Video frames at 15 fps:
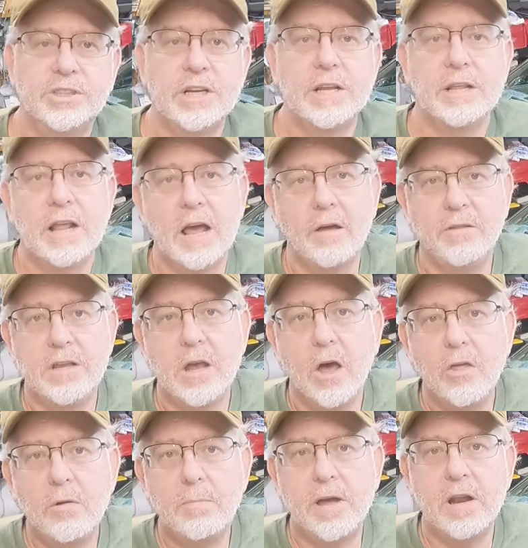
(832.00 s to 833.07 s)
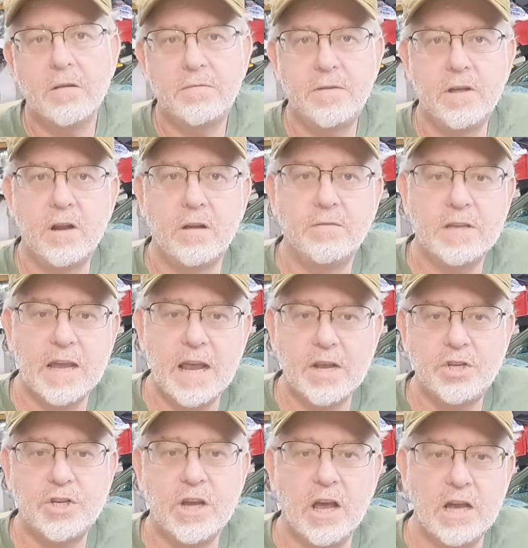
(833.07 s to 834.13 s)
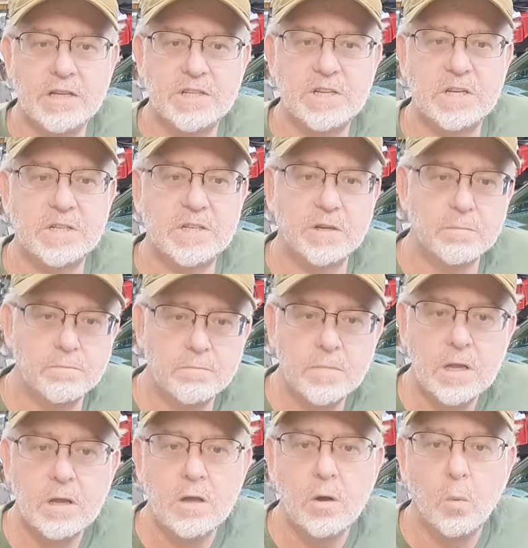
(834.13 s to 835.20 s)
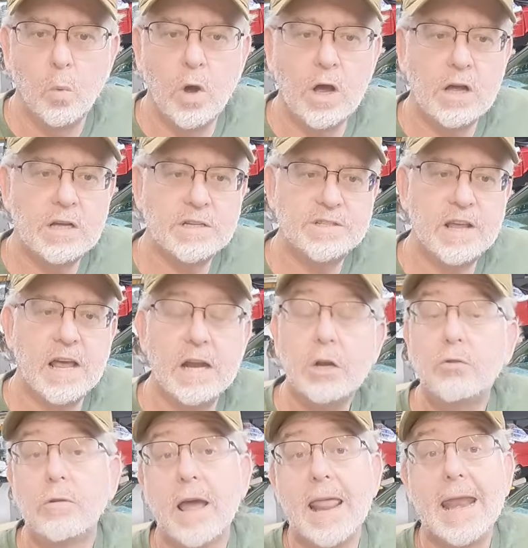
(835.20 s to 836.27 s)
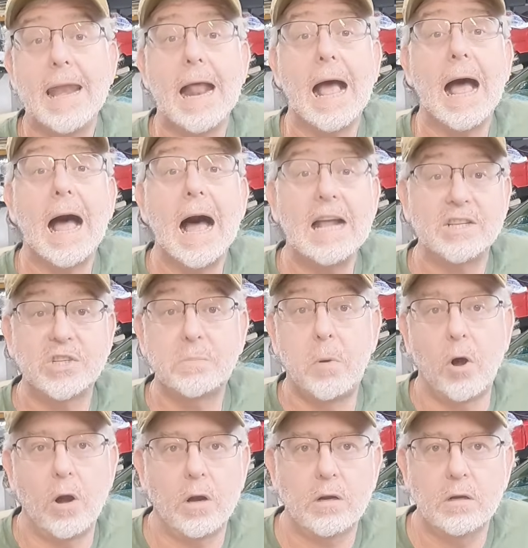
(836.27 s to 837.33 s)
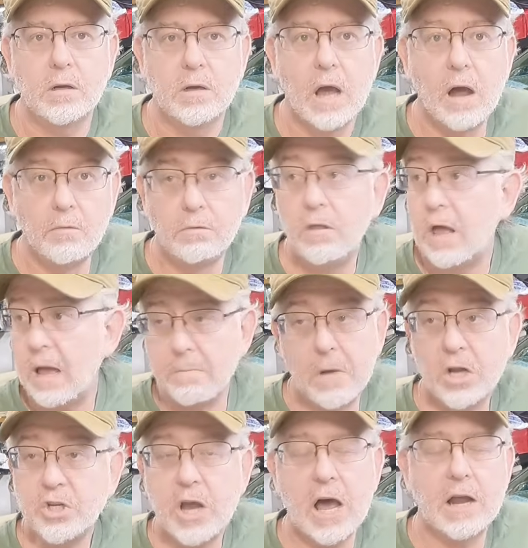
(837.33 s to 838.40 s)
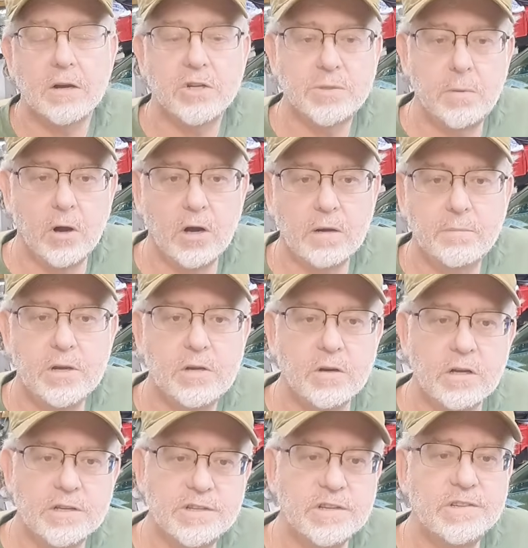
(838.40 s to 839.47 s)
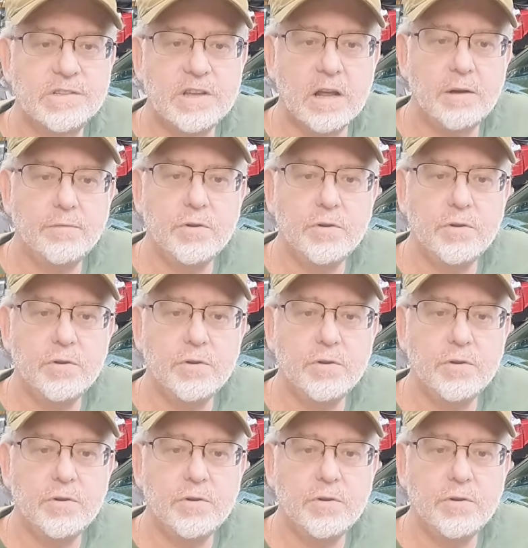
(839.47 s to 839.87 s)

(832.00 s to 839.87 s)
See, now the other benefit of the HEI system was that it created a hot spark, a much hotter spark, because instead